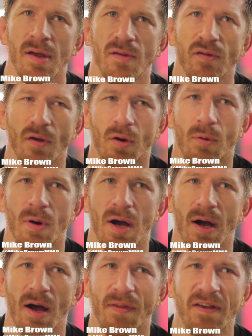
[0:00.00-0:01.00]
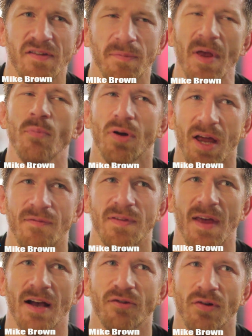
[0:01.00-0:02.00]
So I think September 11th
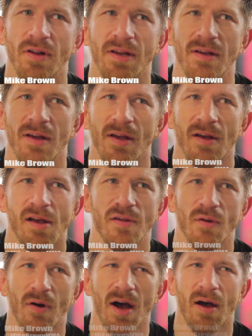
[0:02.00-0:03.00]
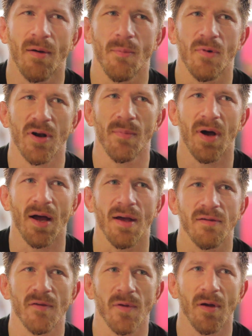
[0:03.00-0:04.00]
actually. So what am I?
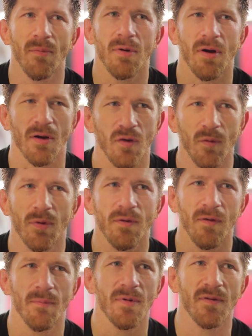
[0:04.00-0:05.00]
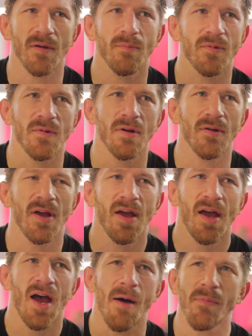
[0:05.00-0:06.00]
September, October, November, December, January.
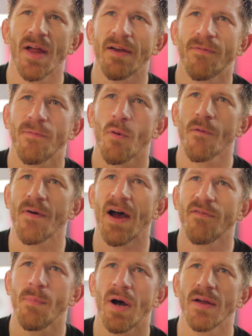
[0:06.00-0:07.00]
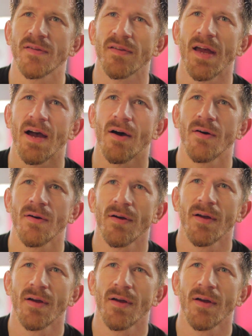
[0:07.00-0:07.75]
I'm like 4 or 5 months now